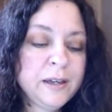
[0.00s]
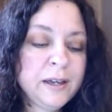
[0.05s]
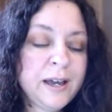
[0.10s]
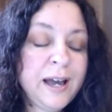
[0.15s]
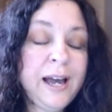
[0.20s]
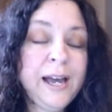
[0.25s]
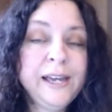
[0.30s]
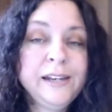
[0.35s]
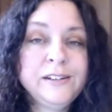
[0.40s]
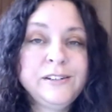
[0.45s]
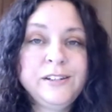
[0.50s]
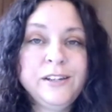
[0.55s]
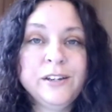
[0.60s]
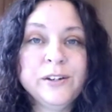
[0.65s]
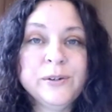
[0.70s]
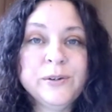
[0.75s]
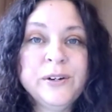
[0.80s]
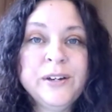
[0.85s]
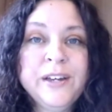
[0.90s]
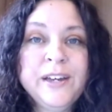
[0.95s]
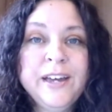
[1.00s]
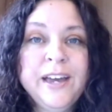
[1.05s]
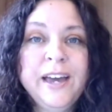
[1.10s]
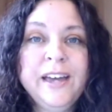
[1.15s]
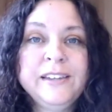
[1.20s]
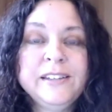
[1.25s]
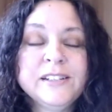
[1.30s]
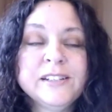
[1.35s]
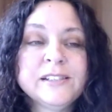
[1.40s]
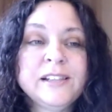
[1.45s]
kind to you
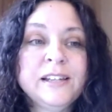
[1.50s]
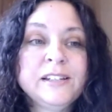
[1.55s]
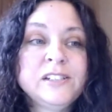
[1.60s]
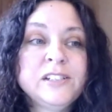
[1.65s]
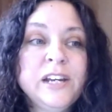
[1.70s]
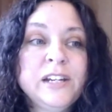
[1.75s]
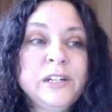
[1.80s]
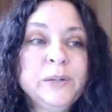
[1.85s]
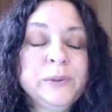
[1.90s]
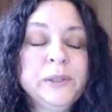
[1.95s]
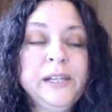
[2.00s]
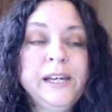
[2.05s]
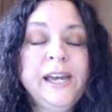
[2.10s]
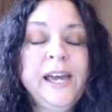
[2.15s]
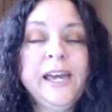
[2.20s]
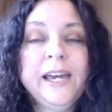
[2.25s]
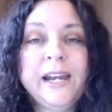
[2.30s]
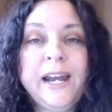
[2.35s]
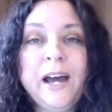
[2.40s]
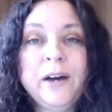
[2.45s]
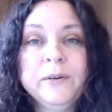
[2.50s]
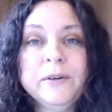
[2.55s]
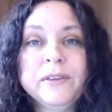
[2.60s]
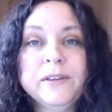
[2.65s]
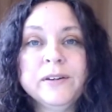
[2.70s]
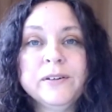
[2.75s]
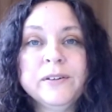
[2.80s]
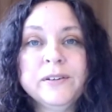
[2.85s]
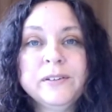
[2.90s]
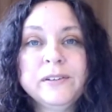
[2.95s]
and just like genuinely hanging out with
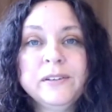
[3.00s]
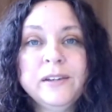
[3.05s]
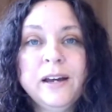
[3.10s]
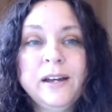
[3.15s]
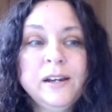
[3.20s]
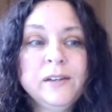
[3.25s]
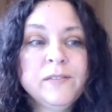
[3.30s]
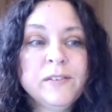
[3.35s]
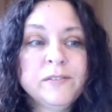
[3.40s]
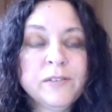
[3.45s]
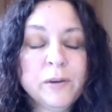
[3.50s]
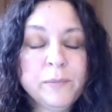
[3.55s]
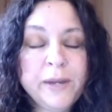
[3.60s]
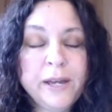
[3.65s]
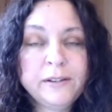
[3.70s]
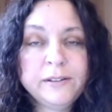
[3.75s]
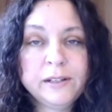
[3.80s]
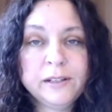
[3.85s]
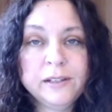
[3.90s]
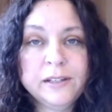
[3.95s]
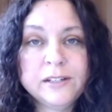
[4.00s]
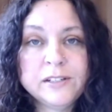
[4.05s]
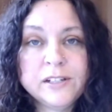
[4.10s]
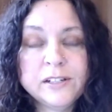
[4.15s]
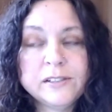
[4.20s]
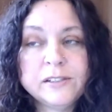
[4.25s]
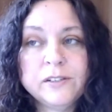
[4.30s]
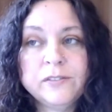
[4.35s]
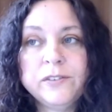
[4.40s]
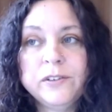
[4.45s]
you, not even romantically,
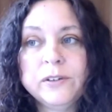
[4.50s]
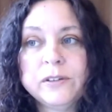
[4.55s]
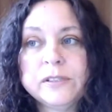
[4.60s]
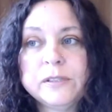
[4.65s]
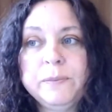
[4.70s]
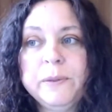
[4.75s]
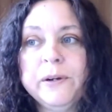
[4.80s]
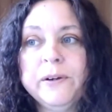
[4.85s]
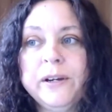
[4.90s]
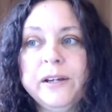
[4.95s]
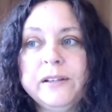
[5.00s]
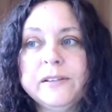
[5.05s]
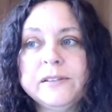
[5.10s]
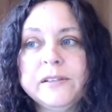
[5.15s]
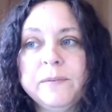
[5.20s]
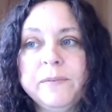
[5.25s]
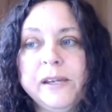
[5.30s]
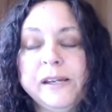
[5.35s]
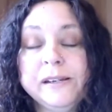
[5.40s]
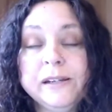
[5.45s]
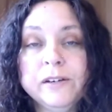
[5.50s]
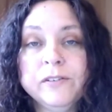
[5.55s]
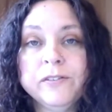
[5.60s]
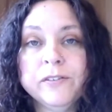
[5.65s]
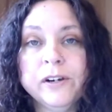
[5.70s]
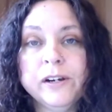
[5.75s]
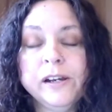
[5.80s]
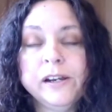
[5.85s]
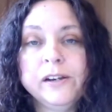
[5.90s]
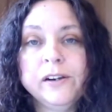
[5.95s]
just if you experience something
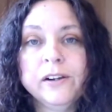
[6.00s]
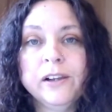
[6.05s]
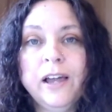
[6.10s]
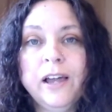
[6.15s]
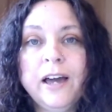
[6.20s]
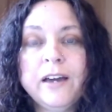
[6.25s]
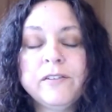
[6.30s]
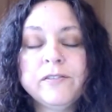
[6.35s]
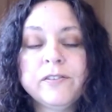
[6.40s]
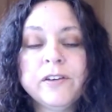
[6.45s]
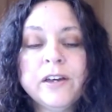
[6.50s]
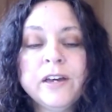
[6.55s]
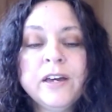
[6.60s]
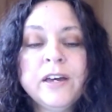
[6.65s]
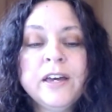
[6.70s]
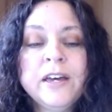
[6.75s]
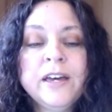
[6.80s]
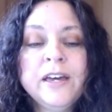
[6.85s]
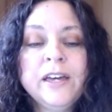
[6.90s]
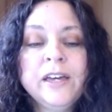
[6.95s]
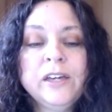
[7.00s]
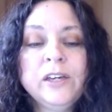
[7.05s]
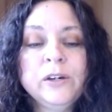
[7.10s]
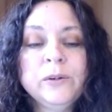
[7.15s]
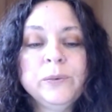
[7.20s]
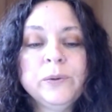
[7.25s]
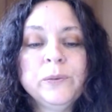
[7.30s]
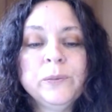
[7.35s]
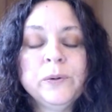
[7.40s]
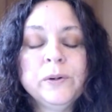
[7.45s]
different in your life,
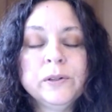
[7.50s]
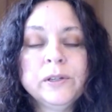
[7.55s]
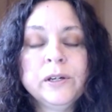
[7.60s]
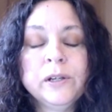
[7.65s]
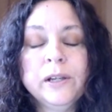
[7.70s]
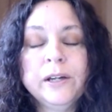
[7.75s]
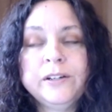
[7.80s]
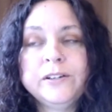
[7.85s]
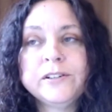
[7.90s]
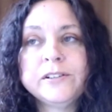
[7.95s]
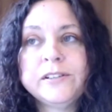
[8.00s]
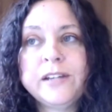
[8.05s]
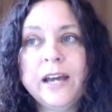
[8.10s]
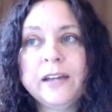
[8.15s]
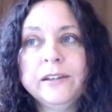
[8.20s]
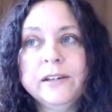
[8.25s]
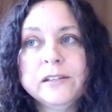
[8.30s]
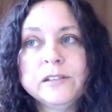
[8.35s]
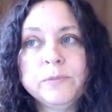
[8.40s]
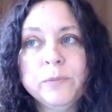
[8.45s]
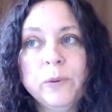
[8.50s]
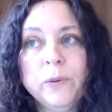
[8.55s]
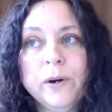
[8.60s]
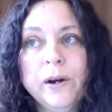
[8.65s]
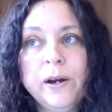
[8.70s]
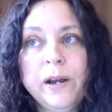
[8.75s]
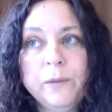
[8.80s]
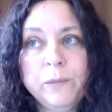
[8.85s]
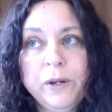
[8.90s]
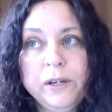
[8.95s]
you will, you'll understand this more.
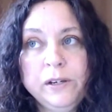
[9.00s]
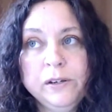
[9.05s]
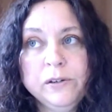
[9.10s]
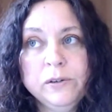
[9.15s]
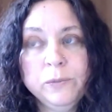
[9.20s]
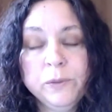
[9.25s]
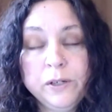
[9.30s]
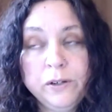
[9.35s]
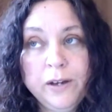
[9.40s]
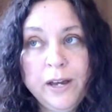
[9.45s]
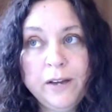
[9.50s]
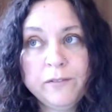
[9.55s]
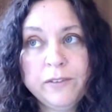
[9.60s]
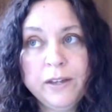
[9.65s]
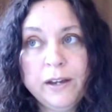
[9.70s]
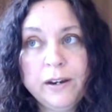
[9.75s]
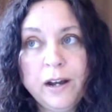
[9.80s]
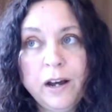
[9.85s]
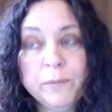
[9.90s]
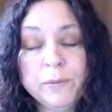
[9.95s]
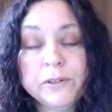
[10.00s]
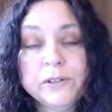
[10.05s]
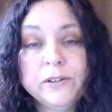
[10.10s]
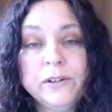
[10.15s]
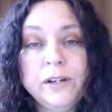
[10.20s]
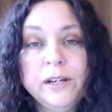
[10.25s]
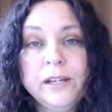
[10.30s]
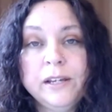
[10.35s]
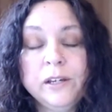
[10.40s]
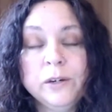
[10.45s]
And when you, when you have that
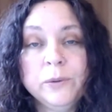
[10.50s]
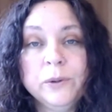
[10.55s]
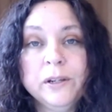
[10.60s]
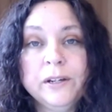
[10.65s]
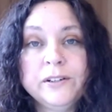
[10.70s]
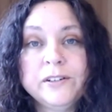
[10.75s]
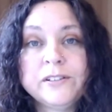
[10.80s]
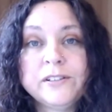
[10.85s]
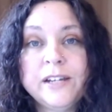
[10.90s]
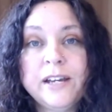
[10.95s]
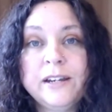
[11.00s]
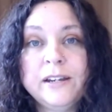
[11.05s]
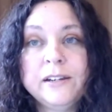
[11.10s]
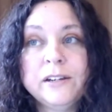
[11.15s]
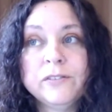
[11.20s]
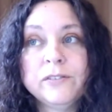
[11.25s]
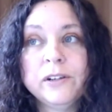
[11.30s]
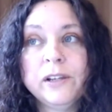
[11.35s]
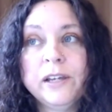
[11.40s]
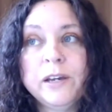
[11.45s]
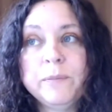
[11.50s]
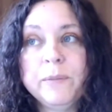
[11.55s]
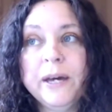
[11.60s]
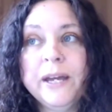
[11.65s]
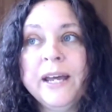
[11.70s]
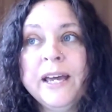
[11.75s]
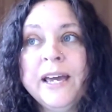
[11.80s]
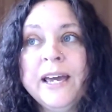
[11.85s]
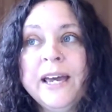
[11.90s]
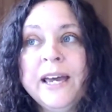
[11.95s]
opportunity, you will understand it differently. But